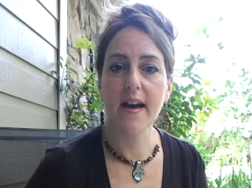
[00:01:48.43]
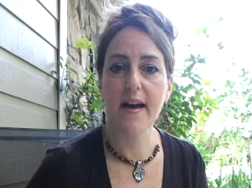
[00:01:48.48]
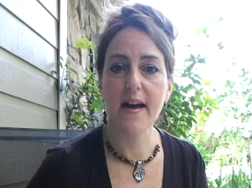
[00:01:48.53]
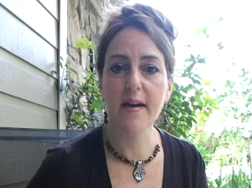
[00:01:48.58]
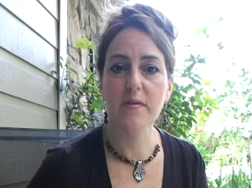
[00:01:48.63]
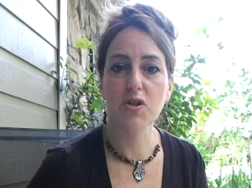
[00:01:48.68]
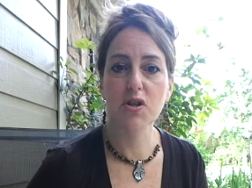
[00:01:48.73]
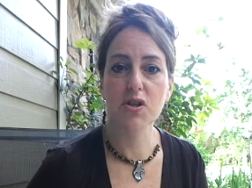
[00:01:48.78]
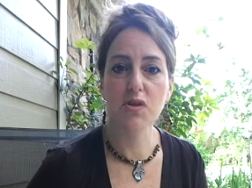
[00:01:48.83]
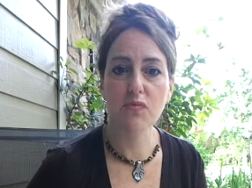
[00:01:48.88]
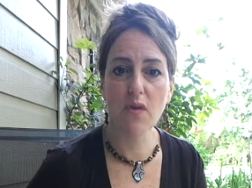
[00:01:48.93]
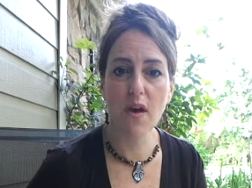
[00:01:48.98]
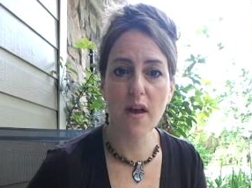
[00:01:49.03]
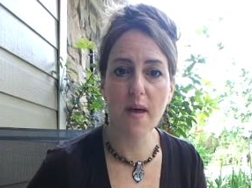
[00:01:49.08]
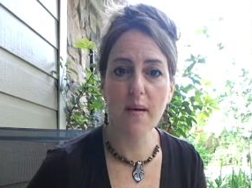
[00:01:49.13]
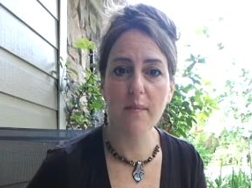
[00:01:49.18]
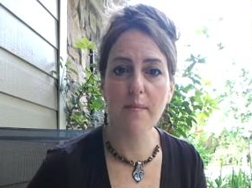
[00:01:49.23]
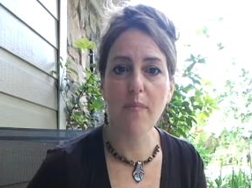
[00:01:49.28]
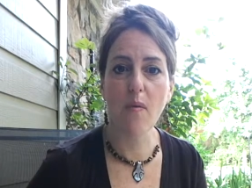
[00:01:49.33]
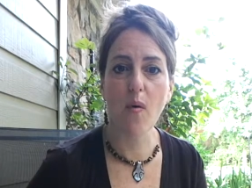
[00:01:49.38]

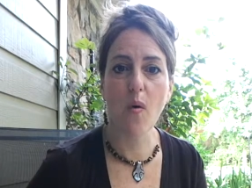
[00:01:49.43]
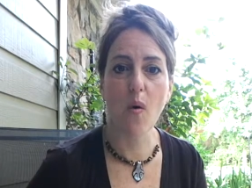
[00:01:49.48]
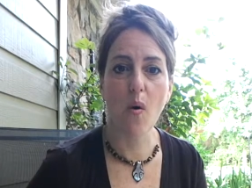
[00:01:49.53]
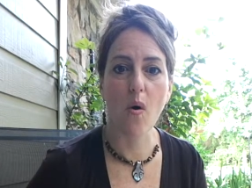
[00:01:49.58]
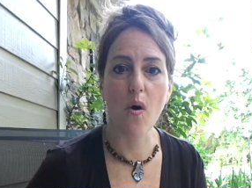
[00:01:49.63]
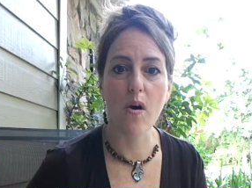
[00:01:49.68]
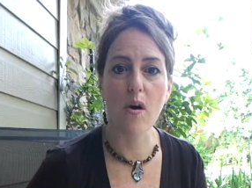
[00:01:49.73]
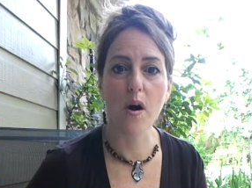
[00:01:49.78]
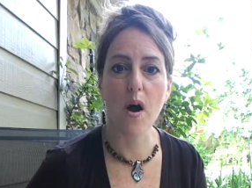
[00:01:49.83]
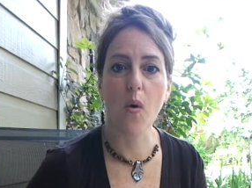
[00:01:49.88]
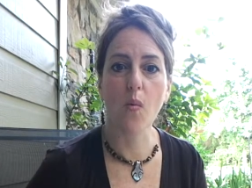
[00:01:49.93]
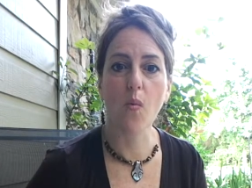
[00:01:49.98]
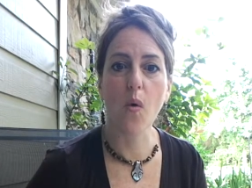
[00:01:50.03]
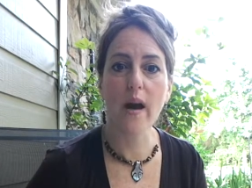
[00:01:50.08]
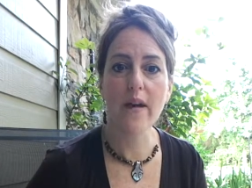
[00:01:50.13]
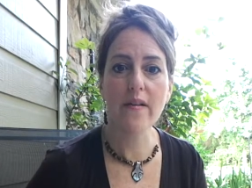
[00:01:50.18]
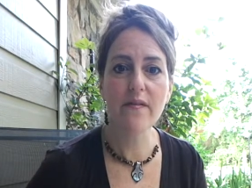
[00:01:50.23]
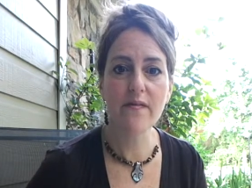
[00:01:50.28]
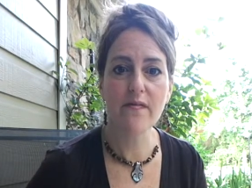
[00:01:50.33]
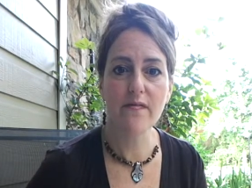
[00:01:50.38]
shrimp or a
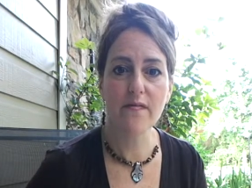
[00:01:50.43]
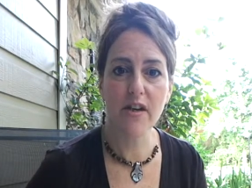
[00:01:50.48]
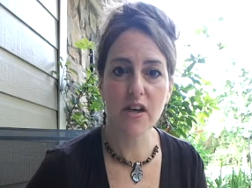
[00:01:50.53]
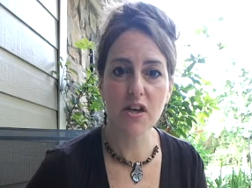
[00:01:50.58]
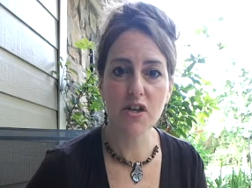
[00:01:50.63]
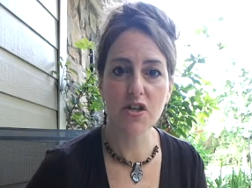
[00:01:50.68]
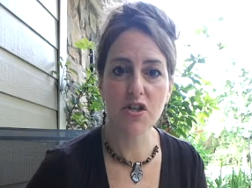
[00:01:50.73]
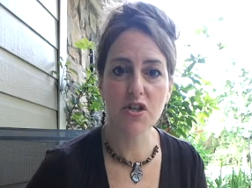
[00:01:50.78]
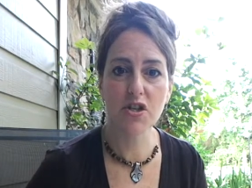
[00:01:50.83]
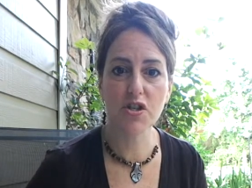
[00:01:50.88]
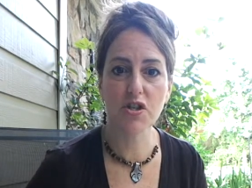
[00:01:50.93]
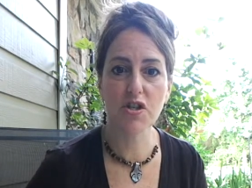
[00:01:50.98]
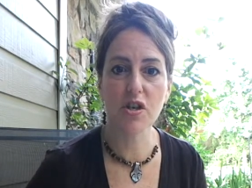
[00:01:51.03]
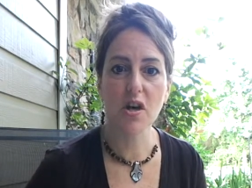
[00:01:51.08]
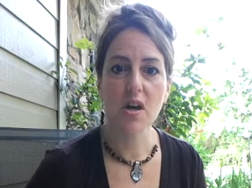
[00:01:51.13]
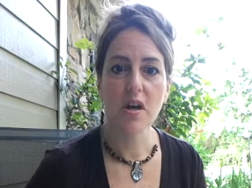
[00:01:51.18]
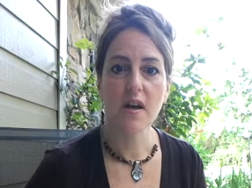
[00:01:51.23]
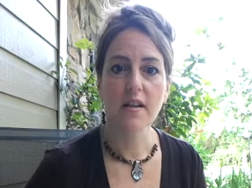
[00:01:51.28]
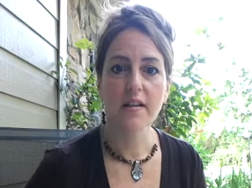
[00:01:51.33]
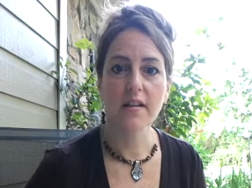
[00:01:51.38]
white fish,
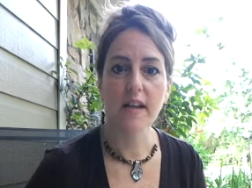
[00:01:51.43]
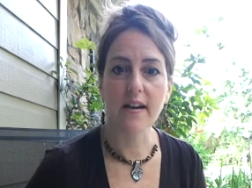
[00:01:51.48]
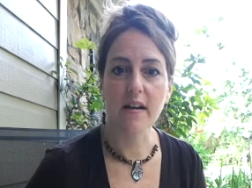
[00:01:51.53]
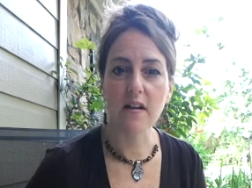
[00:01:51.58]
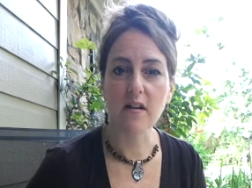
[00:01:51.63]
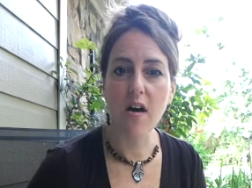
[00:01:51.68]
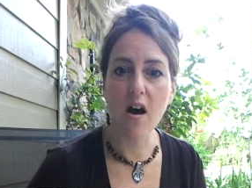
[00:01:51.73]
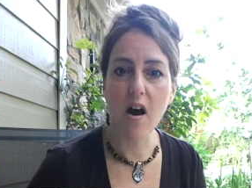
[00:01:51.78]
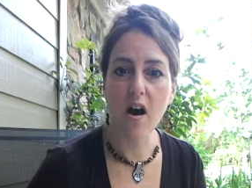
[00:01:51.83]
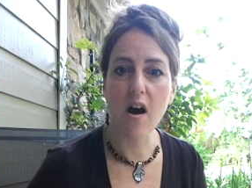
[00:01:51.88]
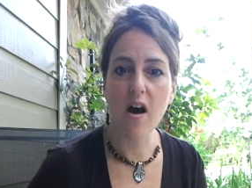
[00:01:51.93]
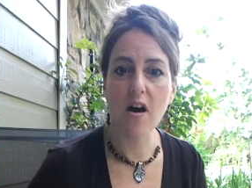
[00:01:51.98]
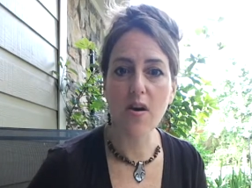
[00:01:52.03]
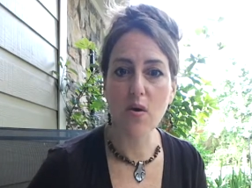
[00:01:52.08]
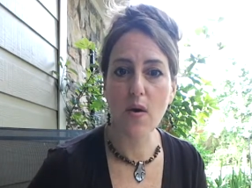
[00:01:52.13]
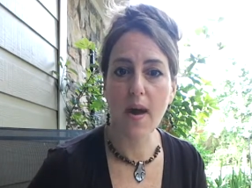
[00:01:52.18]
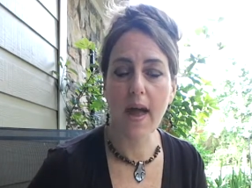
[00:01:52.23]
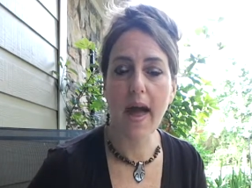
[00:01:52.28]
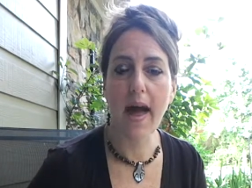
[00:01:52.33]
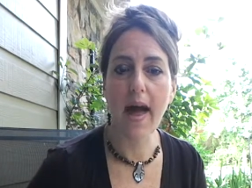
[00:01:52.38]
like a cod
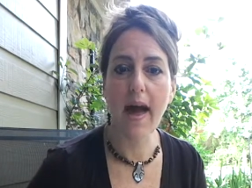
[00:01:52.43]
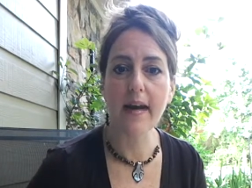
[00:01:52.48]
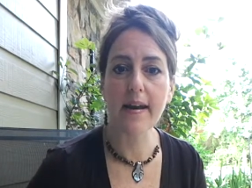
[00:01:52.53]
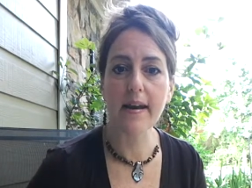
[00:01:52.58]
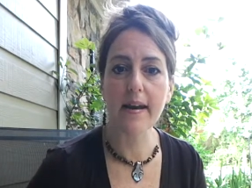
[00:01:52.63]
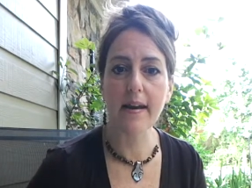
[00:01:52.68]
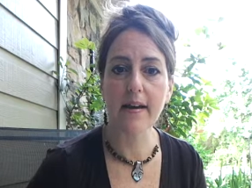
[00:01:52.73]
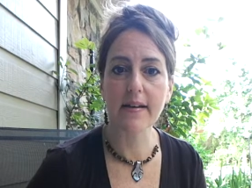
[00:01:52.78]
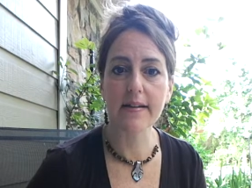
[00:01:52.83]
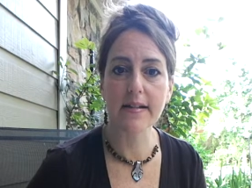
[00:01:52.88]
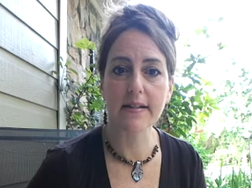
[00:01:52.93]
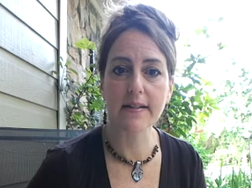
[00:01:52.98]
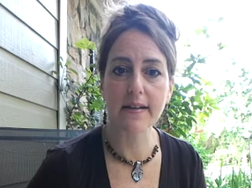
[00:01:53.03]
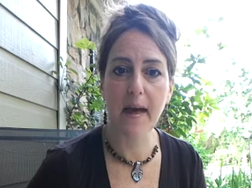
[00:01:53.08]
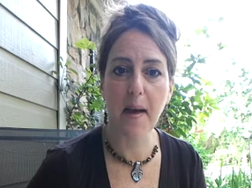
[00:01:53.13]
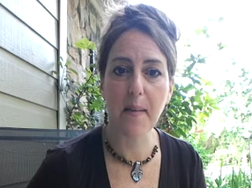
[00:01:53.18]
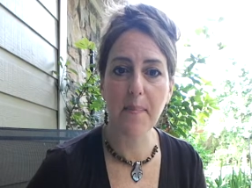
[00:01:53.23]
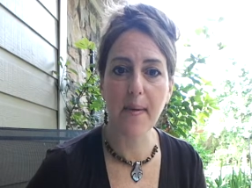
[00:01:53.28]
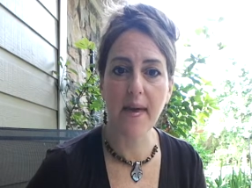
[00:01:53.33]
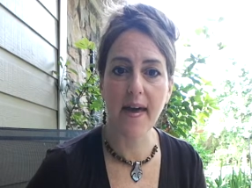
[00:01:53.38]
or a haddock,
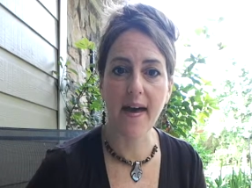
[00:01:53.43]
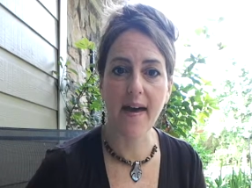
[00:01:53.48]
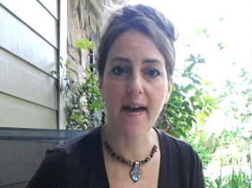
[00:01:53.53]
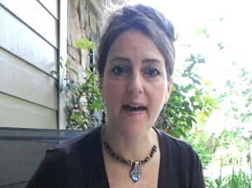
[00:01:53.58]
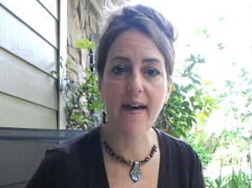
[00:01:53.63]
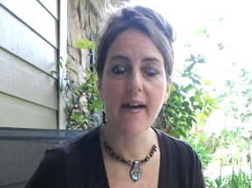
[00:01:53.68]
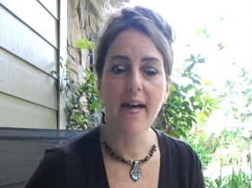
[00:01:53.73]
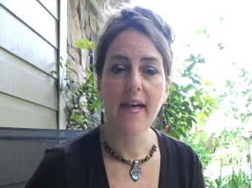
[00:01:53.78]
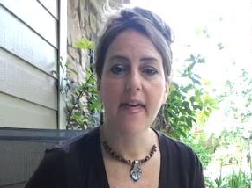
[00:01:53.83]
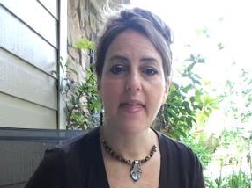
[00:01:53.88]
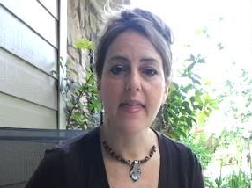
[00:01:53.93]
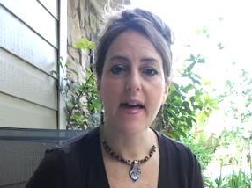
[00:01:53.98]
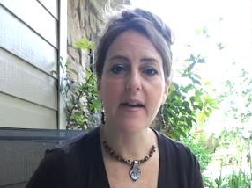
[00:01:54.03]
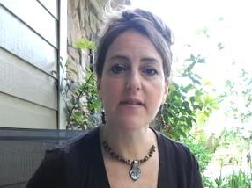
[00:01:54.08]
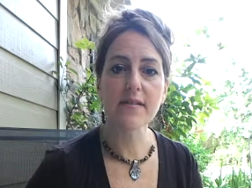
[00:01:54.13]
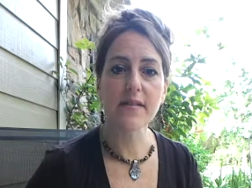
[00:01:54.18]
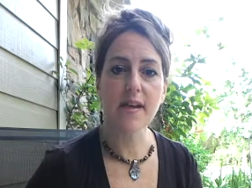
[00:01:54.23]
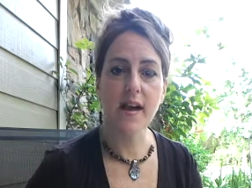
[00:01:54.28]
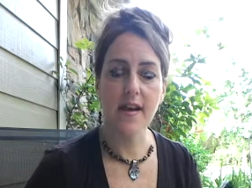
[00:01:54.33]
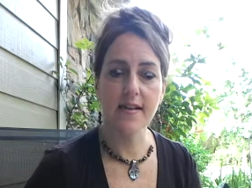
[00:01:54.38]
tilapia,
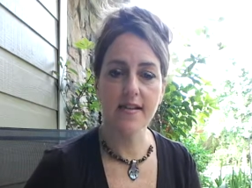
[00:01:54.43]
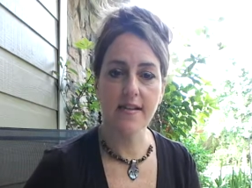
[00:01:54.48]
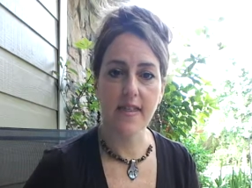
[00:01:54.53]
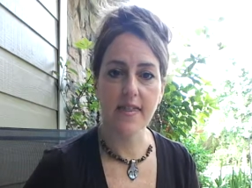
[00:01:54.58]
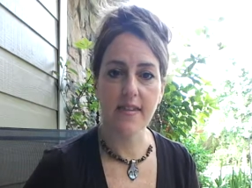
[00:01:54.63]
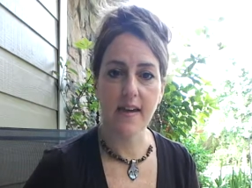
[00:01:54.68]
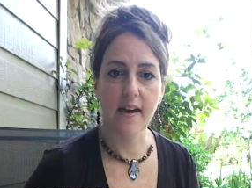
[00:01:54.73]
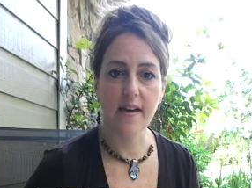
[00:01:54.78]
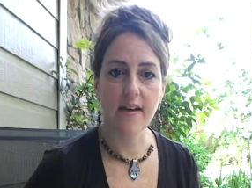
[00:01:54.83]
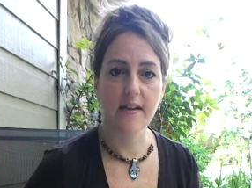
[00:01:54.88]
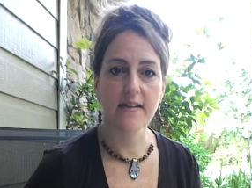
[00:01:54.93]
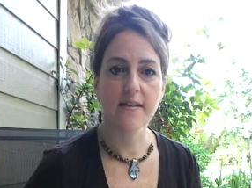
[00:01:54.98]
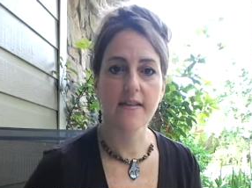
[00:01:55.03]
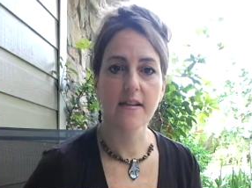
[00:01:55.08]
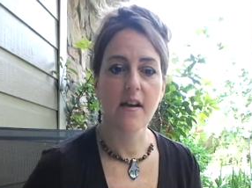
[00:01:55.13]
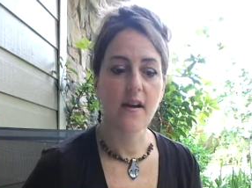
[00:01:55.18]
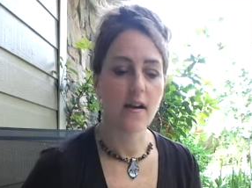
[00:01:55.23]
those kinds of things.